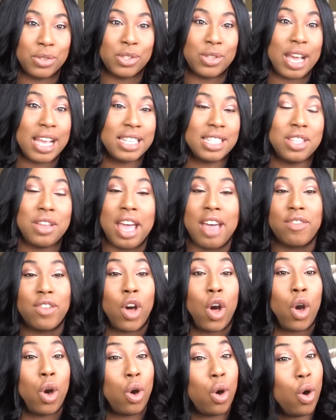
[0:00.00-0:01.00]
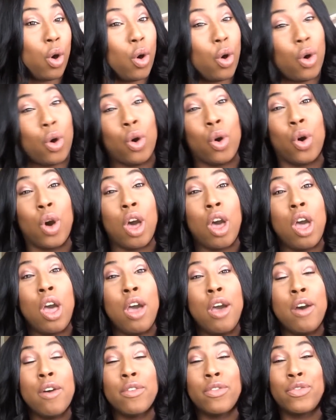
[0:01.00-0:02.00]
So I still have a whole
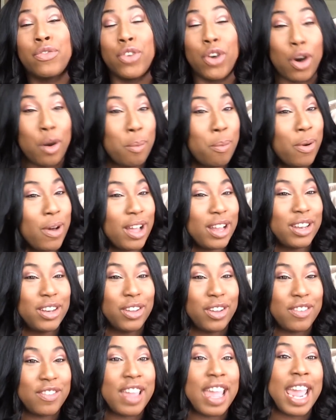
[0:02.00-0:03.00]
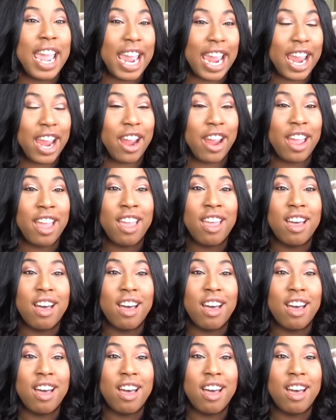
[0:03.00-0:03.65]
full bundle of hair